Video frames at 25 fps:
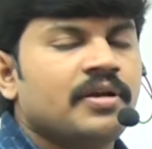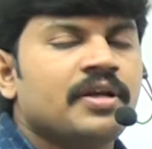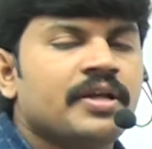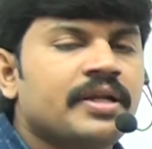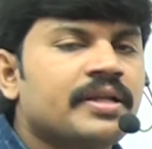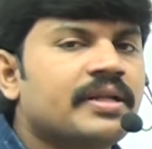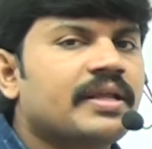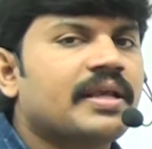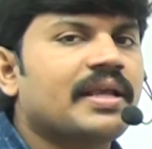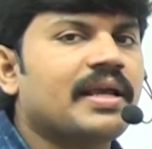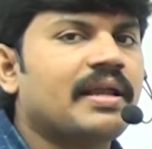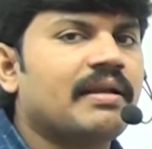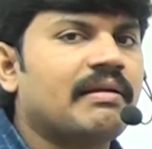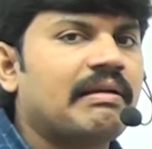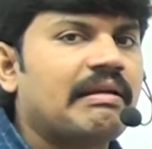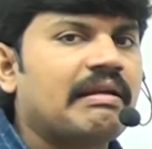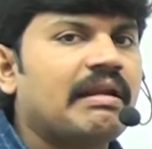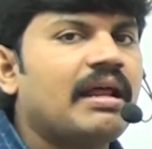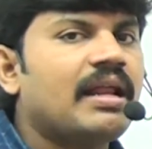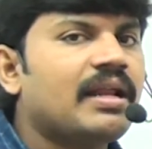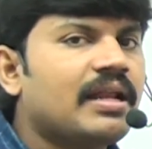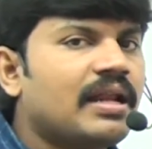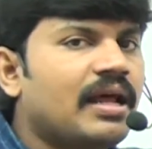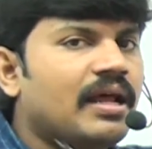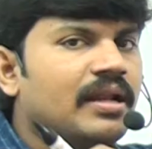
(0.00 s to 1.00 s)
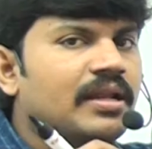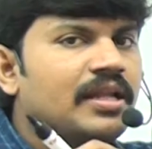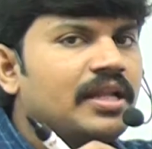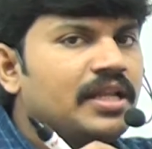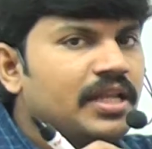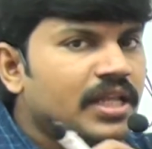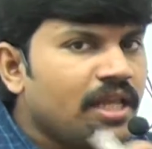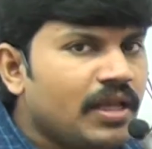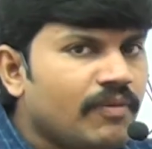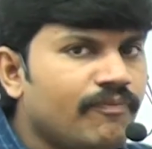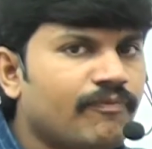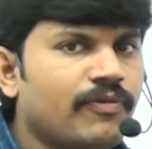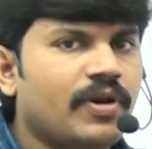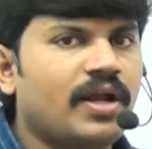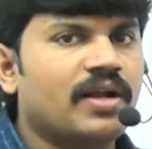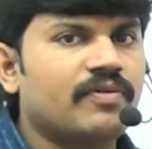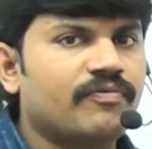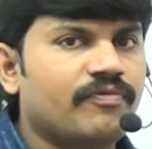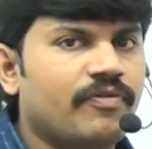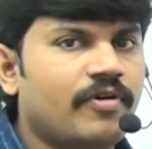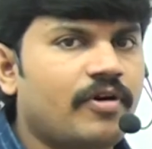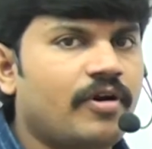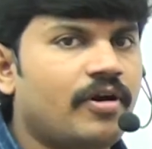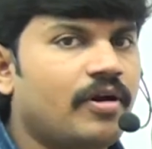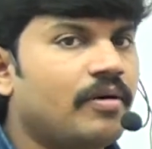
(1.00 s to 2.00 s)
it can run on any
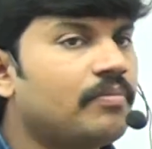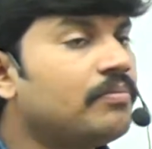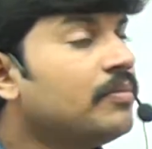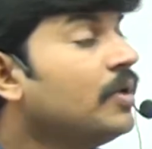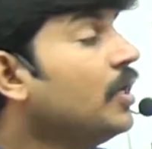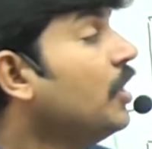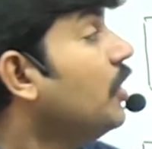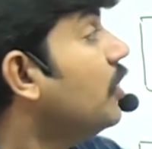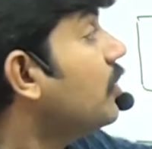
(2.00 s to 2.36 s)
platform.